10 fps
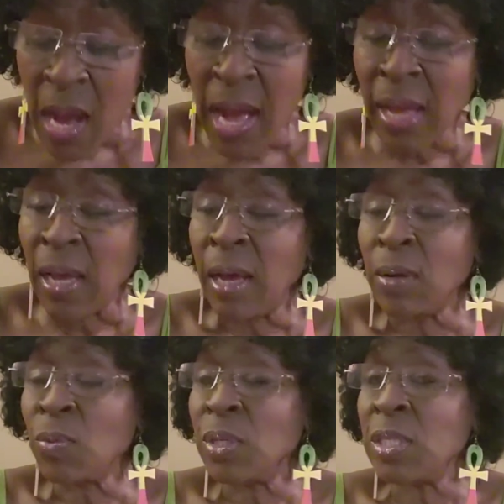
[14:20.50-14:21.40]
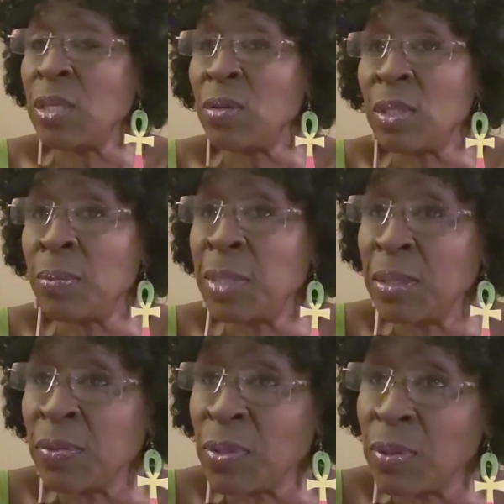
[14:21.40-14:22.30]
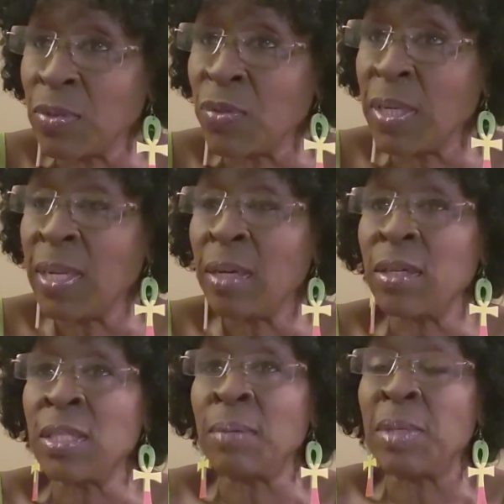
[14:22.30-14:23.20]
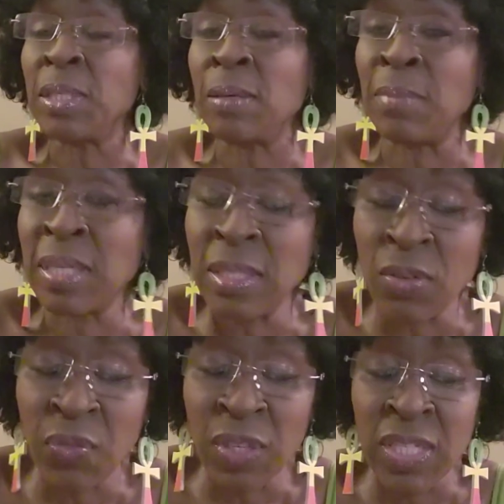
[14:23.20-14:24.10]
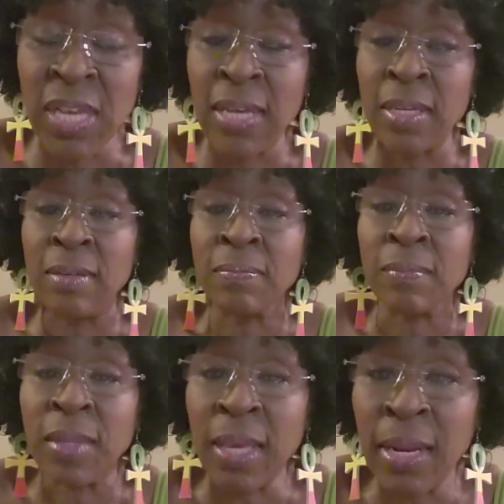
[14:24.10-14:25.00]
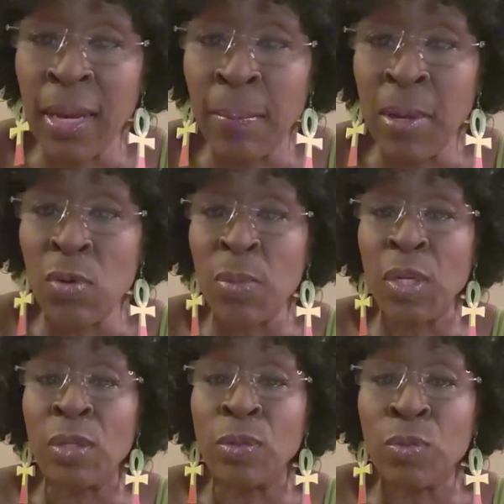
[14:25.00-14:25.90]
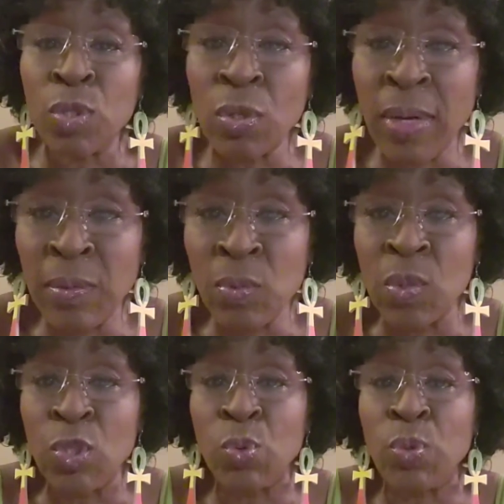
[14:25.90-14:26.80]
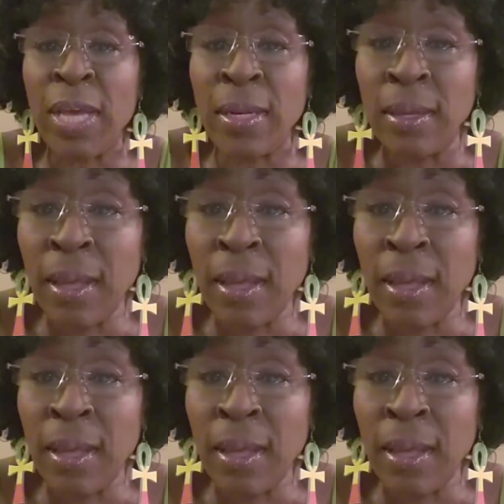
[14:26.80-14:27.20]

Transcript: I, I don't want to sing all the love songs right now because I'm going to get myself excited. And I'm home alone, so I don't want to do that.